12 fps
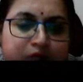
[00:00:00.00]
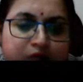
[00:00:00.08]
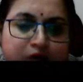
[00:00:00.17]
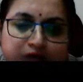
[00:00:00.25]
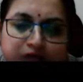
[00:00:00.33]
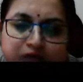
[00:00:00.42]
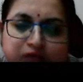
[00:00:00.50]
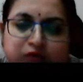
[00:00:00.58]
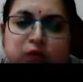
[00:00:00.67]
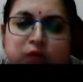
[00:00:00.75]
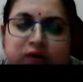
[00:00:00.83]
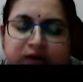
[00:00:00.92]
of
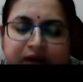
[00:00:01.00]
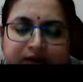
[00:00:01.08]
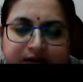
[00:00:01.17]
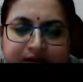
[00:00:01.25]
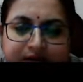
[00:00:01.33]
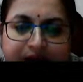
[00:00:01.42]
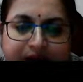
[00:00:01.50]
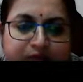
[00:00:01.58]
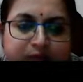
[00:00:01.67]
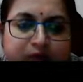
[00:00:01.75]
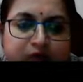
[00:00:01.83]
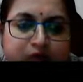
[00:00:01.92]
few disaster has
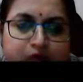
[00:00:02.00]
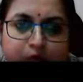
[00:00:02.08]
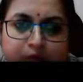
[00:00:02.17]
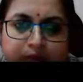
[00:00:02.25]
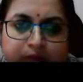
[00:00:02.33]
been shown.